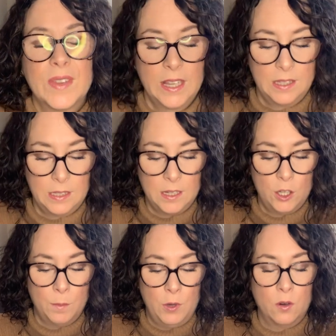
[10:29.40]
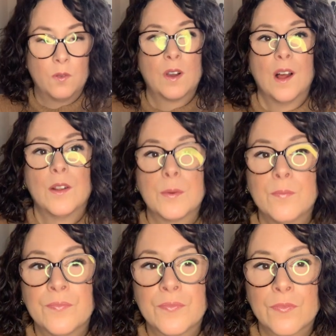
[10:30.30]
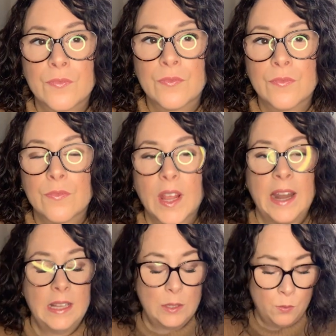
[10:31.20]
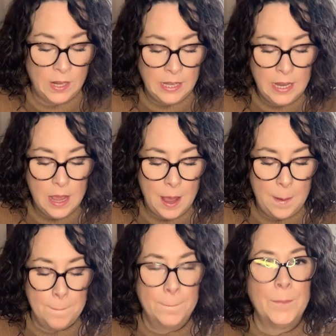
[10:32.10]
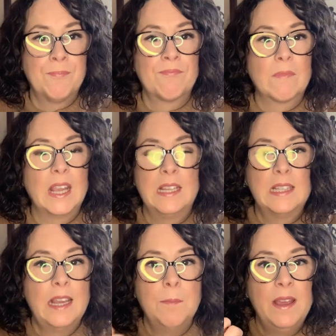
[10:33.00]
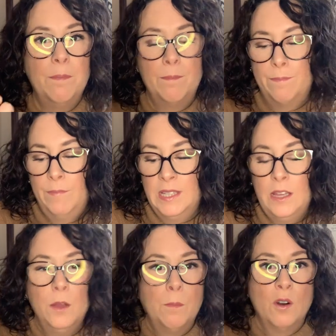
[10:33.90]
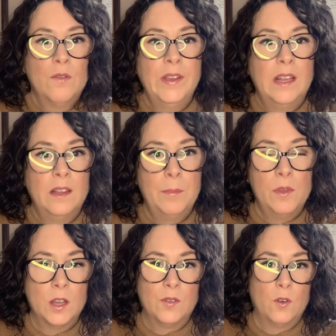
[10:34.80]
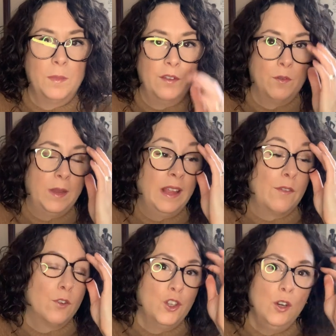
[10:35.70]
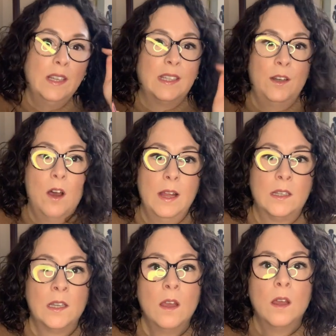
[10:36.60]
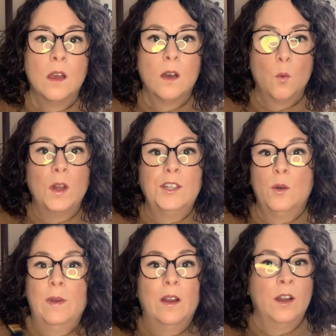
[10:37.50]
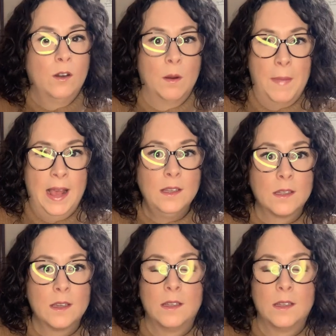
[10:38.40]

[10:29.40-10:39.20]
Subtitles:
It's such a beautiful color. And it's really, it's like the perfect lip gloss formula for me. Like, for sure, it's not one to wear under a mask.